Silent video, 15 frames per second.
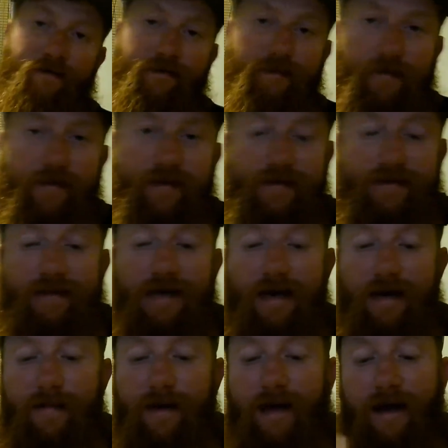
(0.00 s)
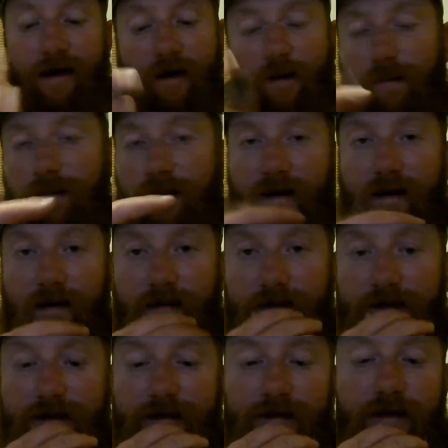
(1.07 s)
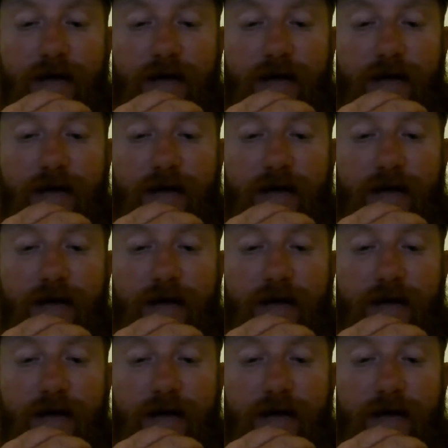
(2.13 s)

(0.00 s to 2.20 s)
for this time. I hope that helps you.